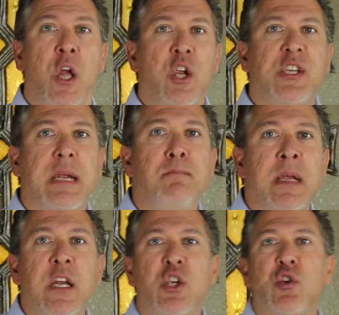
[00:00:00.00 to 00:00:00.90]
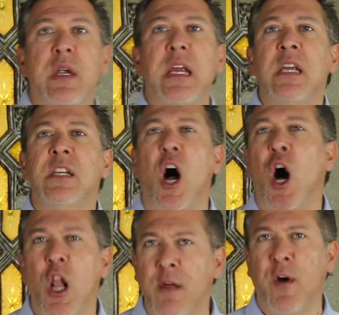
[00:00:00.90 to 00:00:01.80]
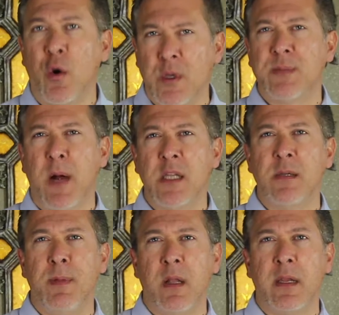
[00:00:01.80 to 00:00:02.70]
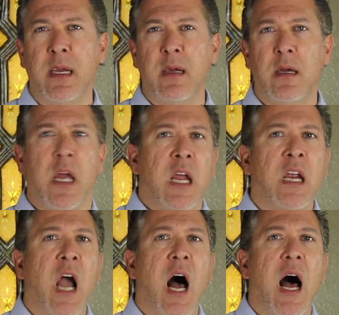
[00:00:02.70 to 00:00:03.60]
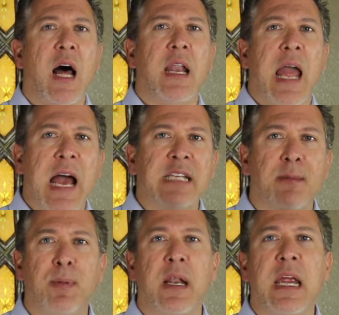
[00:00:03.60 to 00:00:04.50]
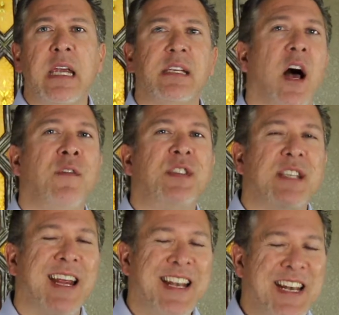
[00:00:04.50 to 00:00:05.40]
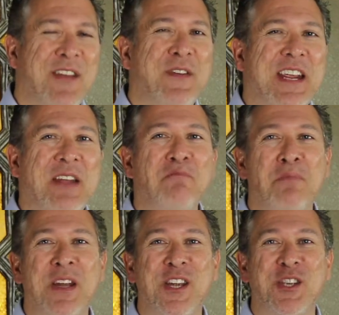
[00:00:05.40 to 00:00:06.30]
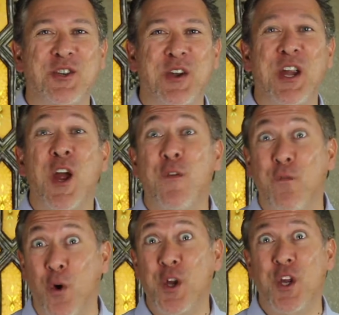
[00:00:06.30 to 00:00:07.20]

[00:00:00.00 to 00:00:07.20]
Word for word: You see, ministry is all of our responsibility. God has a place of significant ministry for